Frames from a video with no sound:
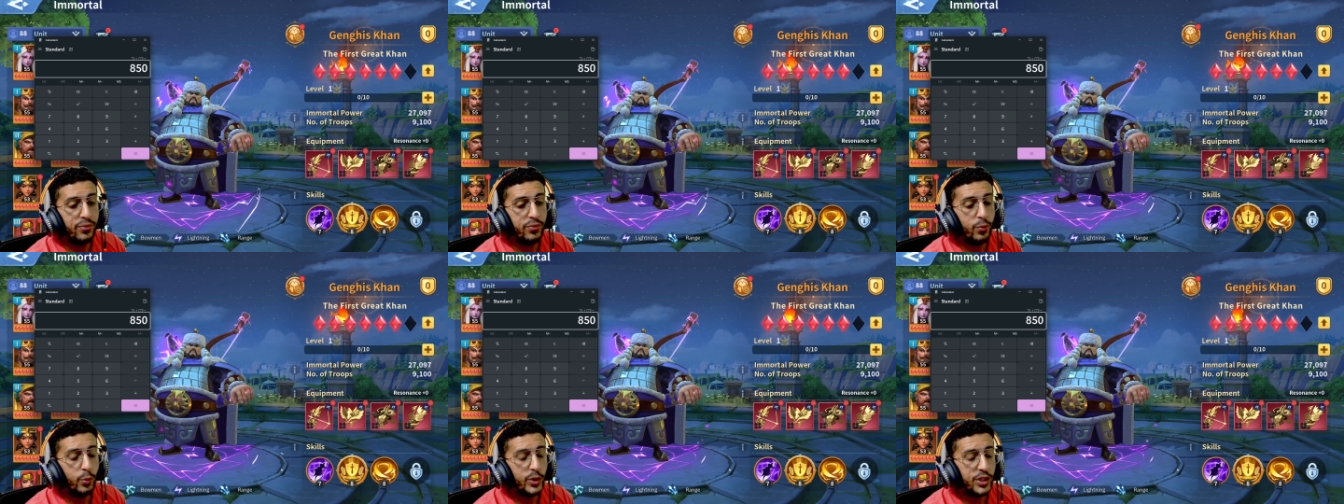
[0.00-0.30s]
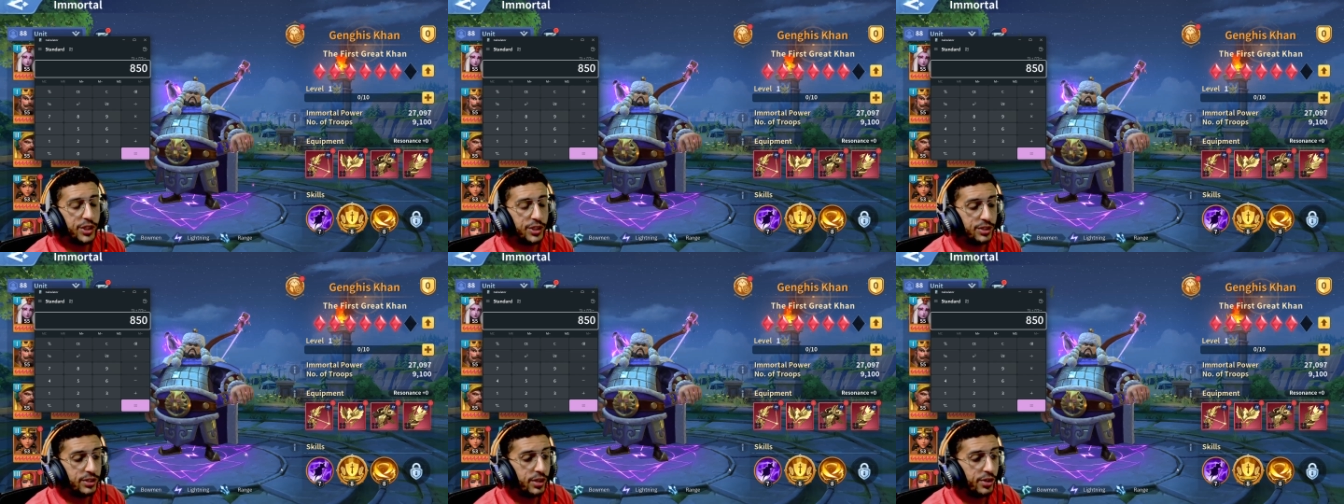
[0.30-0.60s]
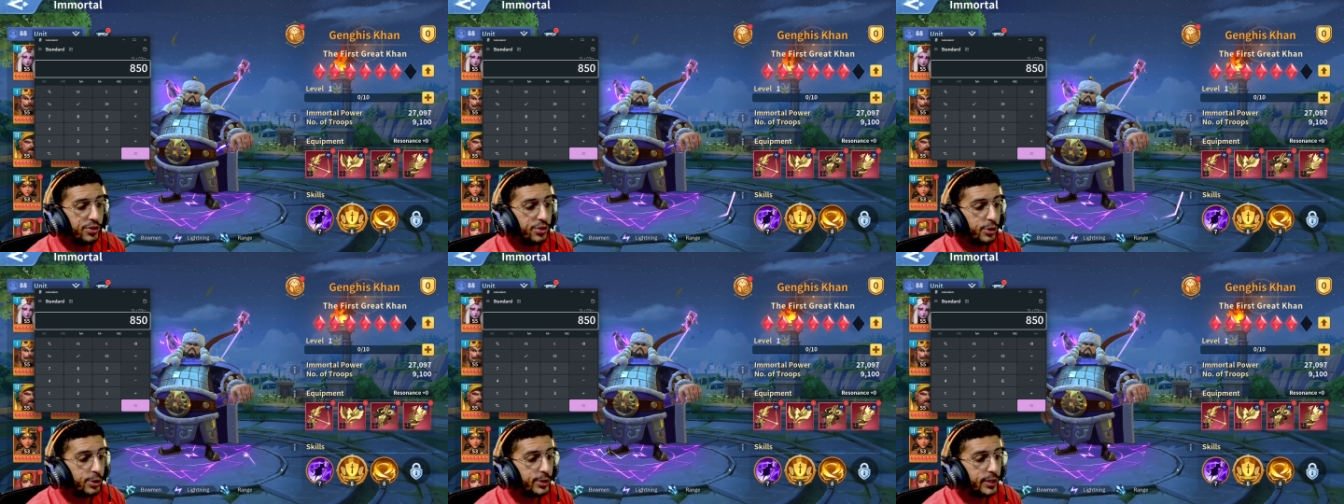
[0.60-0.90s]
which is the
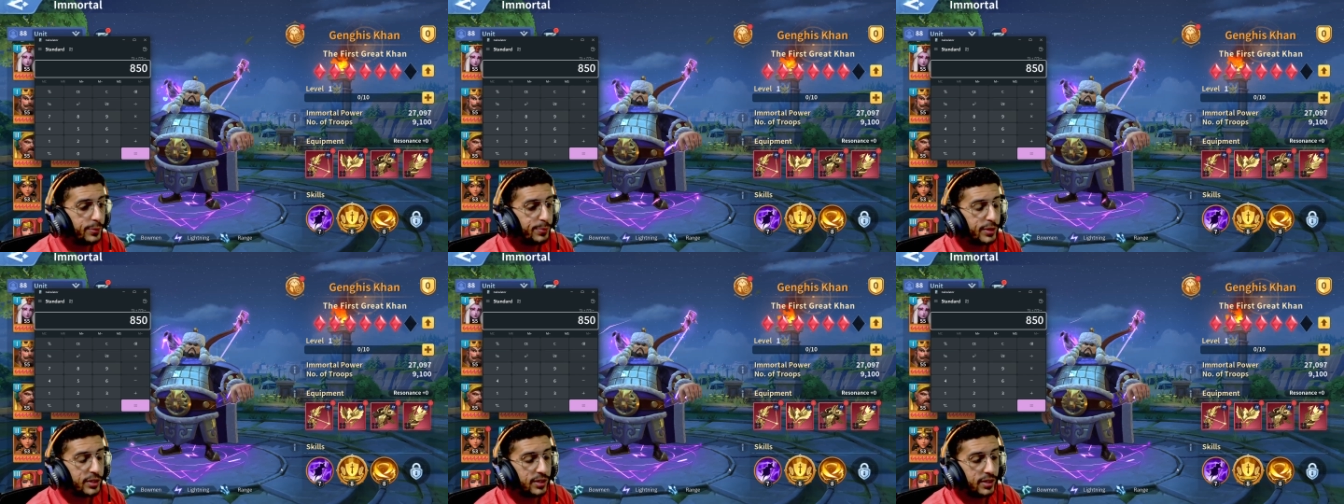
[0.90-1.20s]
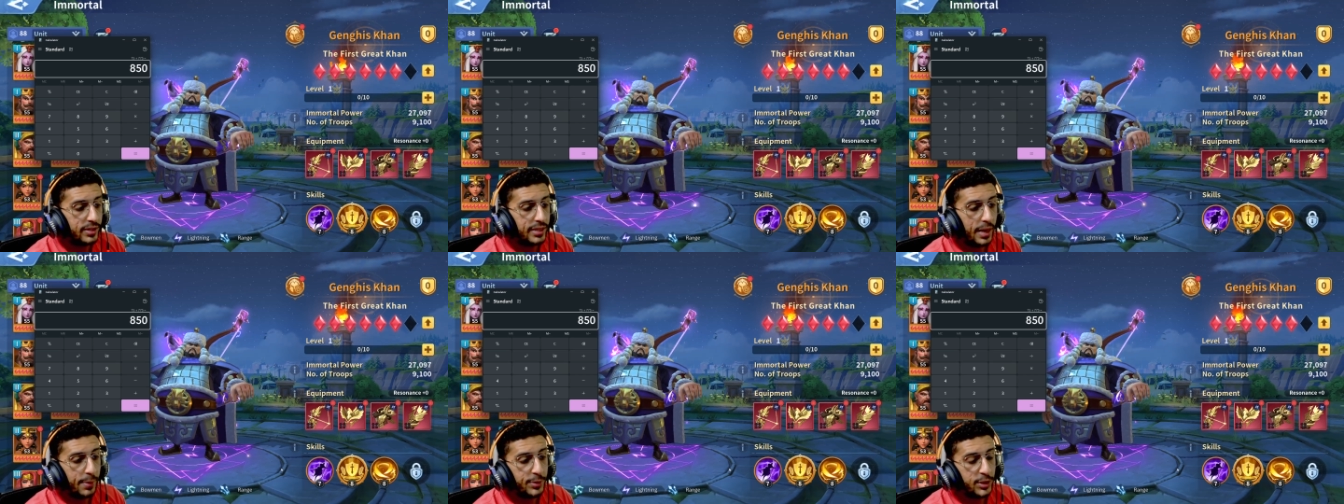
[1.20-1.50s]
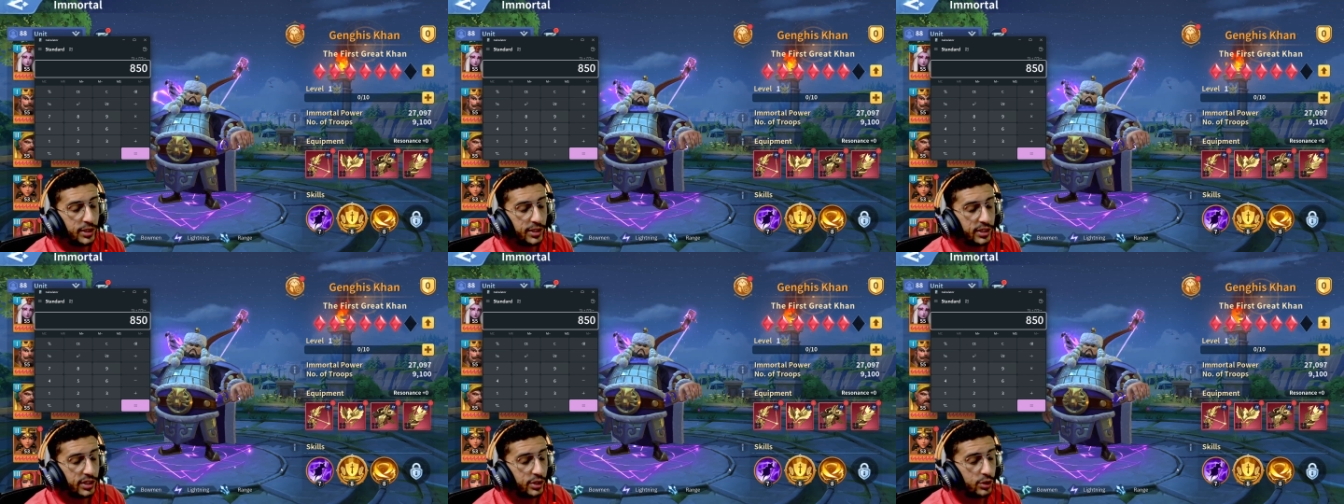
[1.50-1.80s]
30% damage
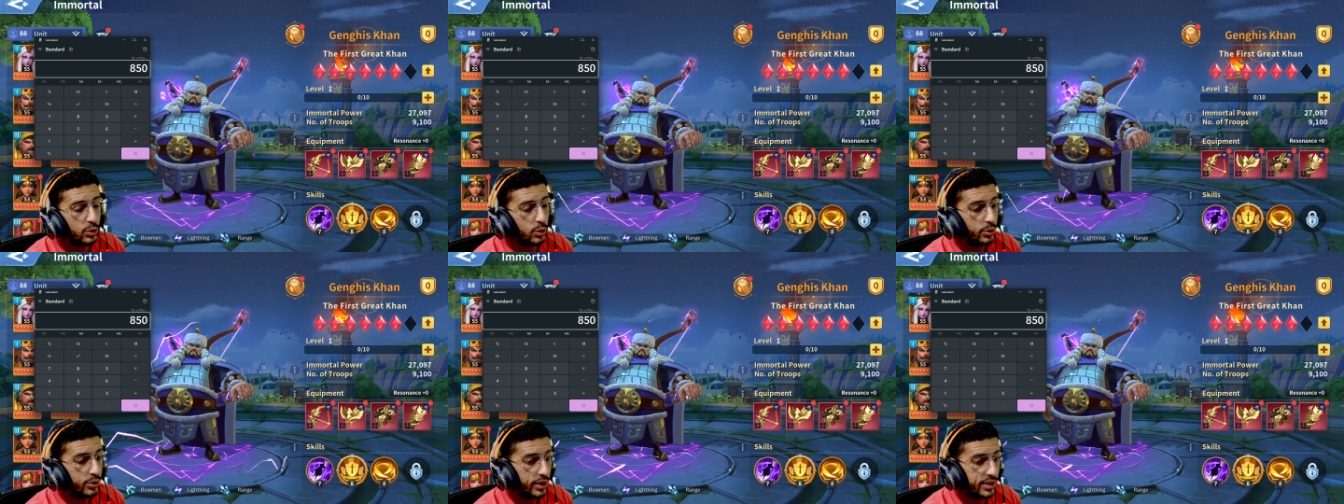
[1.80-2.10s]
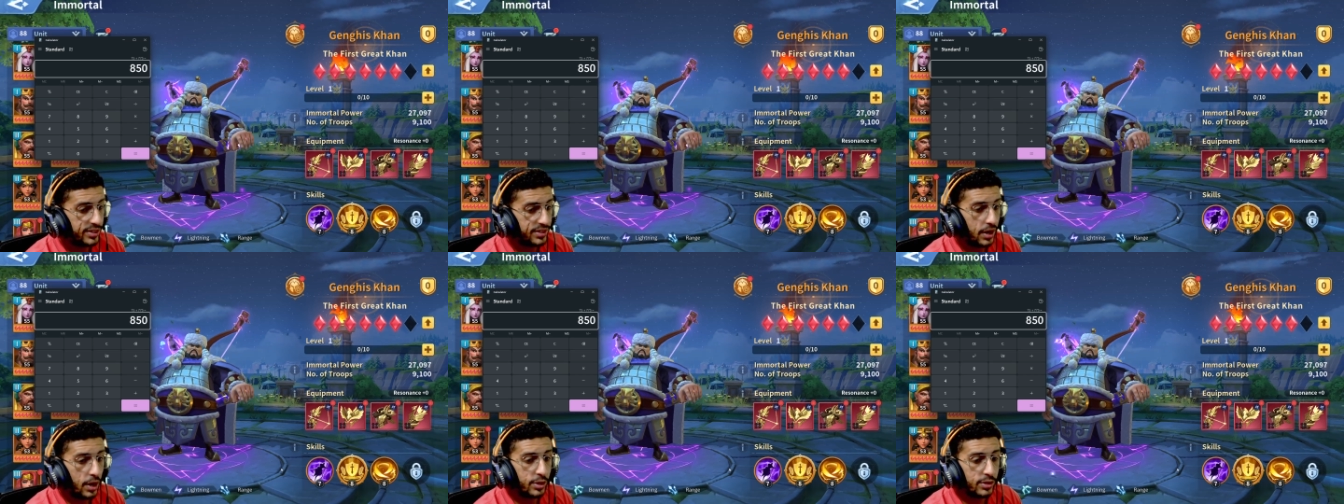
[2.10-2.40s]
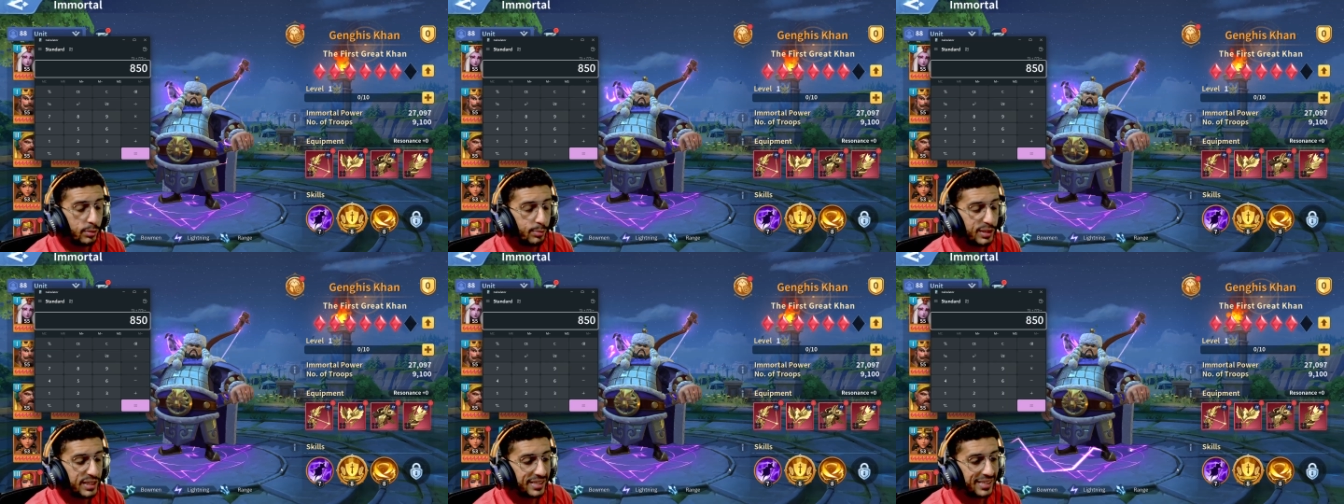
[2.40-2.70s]
increase on his
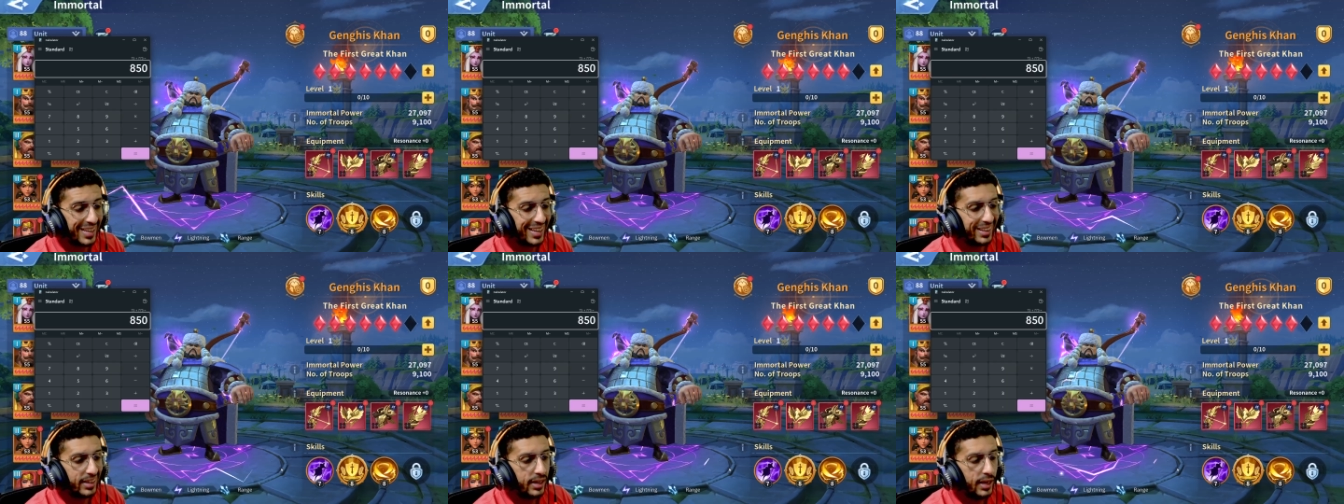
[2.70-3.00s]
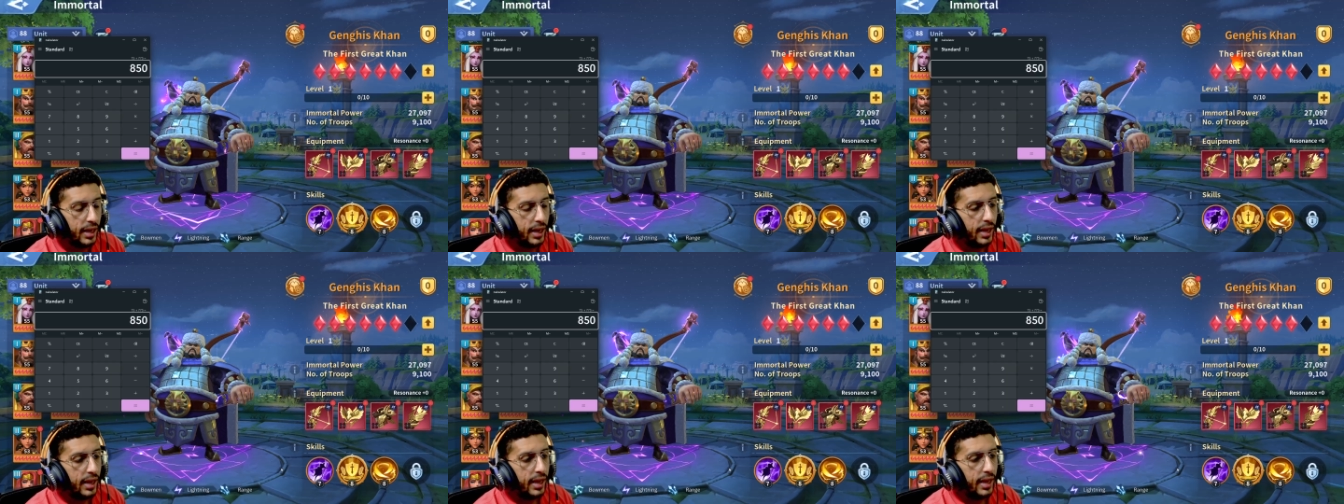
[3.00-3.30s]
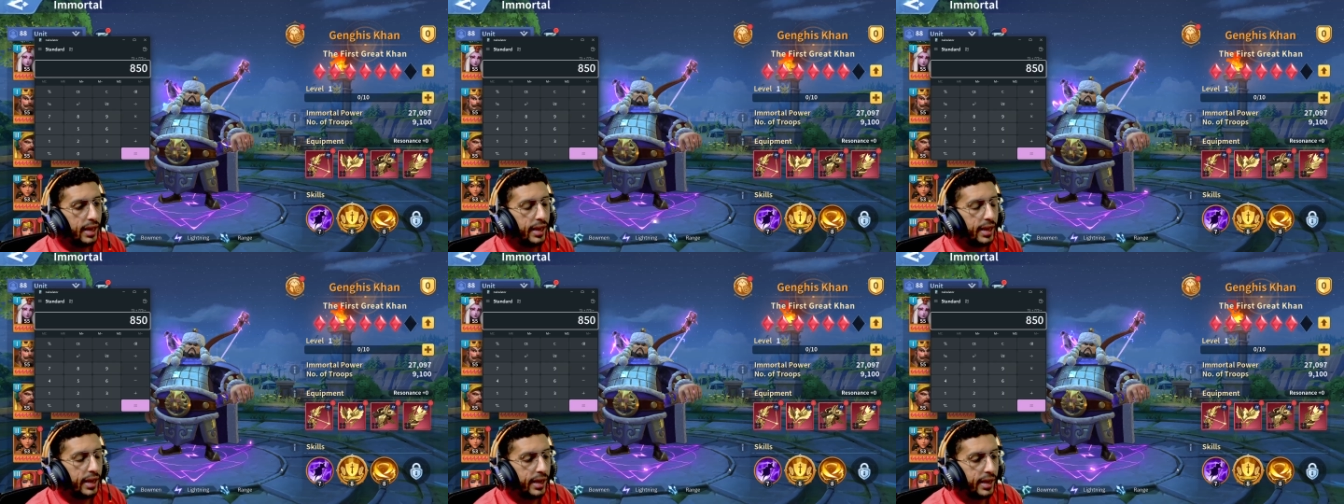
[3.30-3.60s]
ultimate skill,
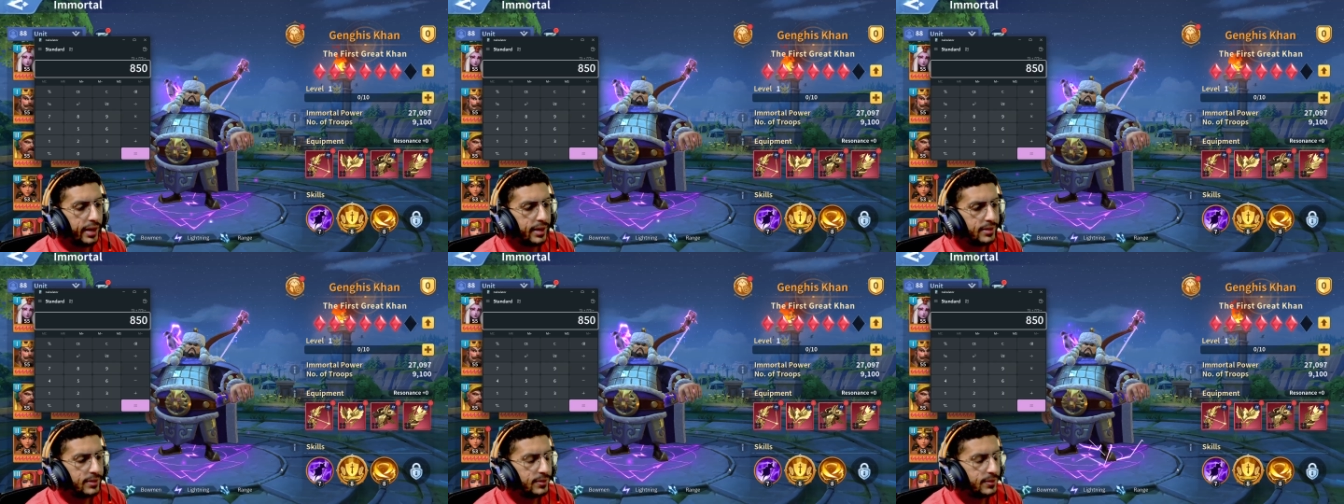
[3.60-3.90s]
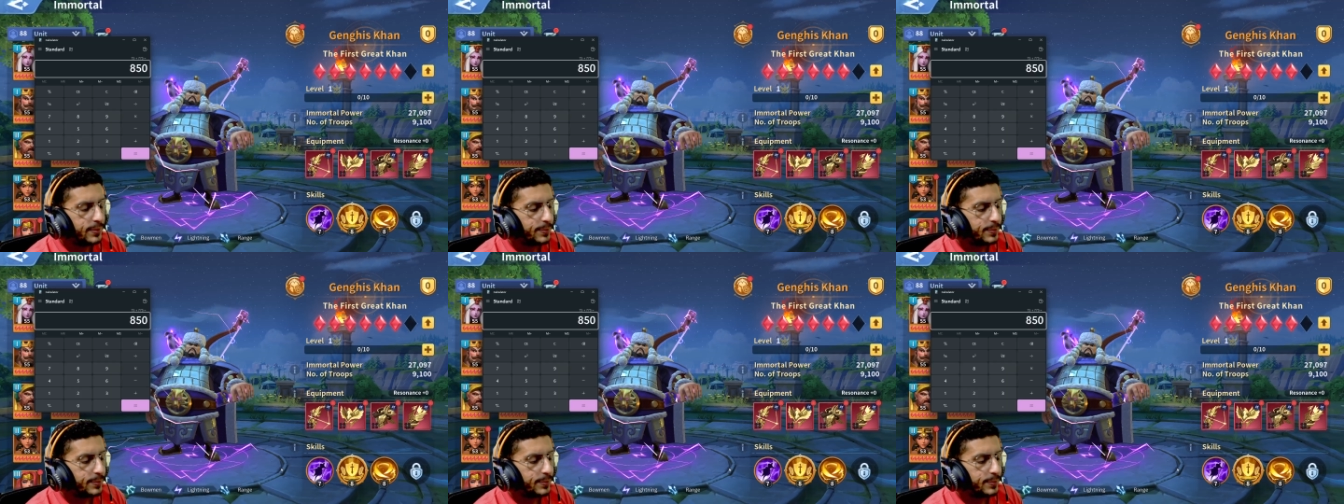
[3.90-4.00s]
and